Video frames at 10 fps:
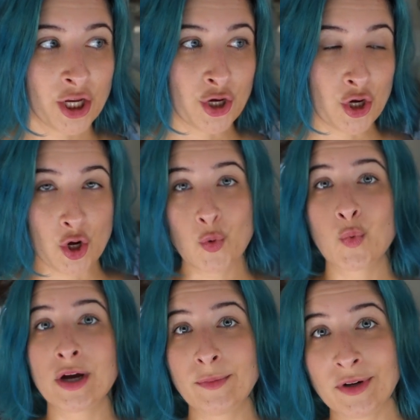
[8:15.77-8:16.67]
no
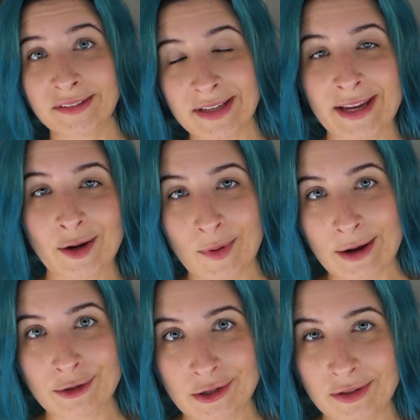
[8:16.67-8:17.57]
one wants to hang
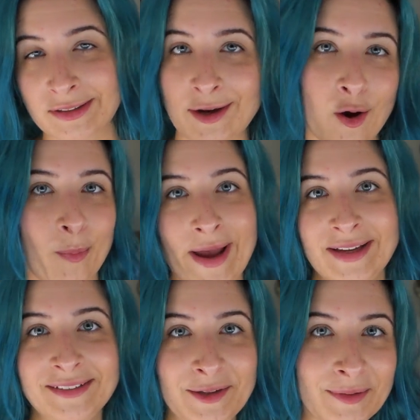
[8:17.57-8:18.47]
around you because they all
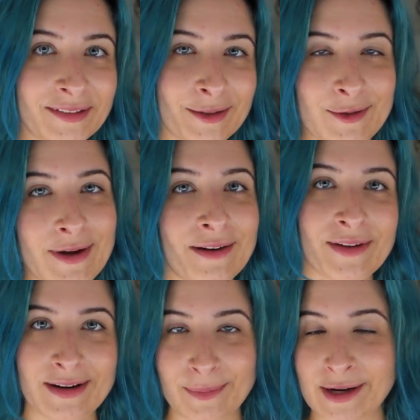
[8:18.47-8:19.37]
pass you. So you kind of
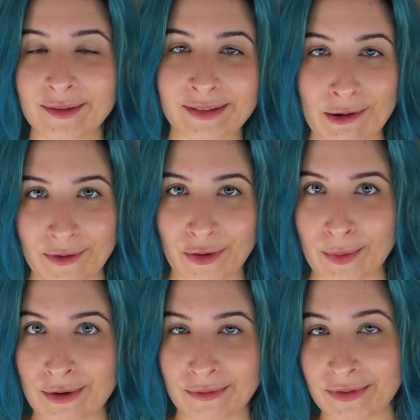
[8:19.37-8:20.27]
end up by yourself on the
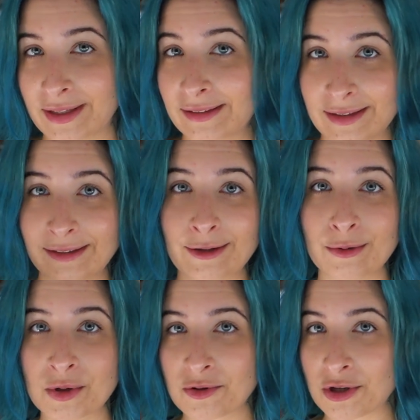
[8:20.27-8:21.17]
road for these
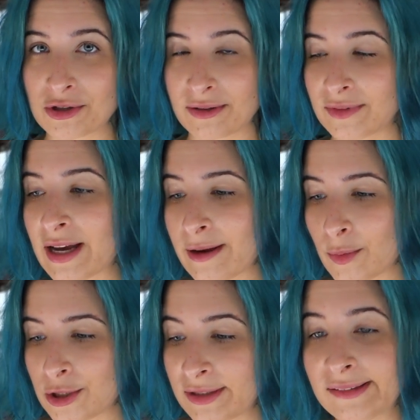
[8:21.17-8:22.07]
huge stretches of time,
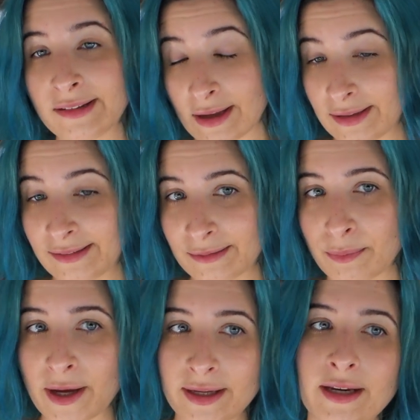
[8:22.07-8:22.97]
which is nice.
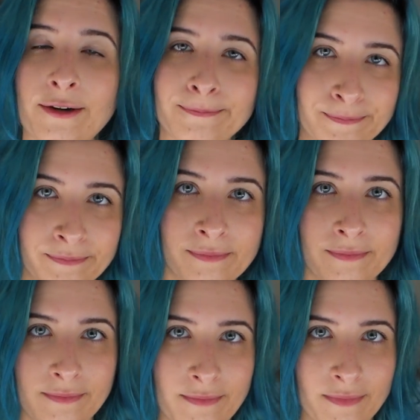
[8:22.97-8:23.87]
But, you know,
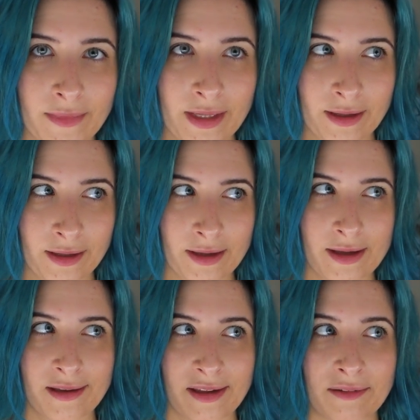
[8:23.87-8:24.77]

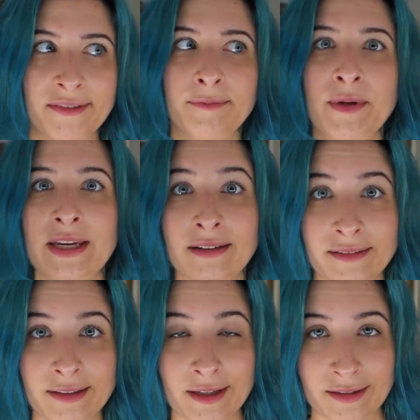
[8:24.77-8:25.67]
if speed
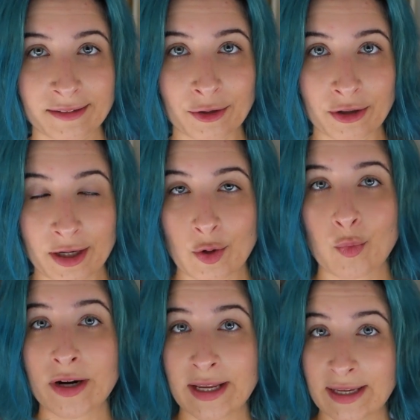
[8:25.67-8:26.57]
is a concern and you
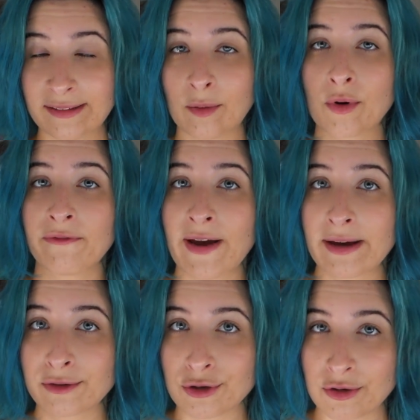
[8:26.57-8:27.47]
want to get somewhere
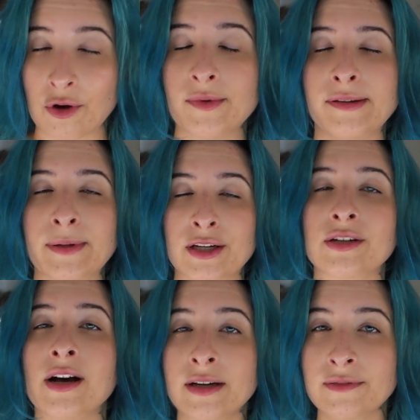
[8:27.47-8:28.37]
faster, you don't want to spend a
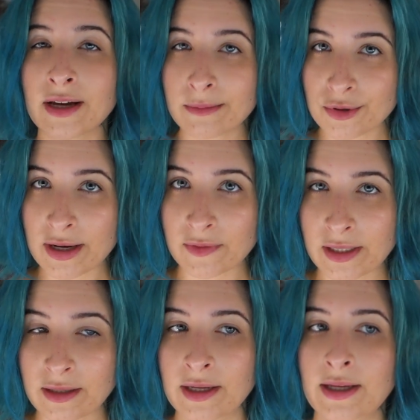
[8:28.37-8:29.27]
ton of time
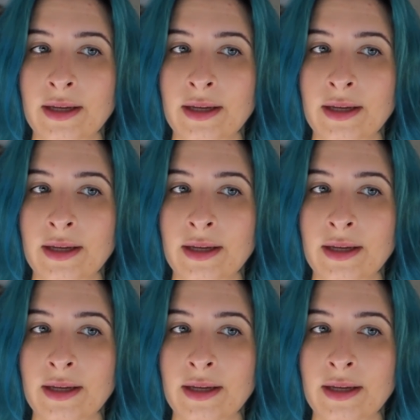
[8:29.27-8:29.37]
driving,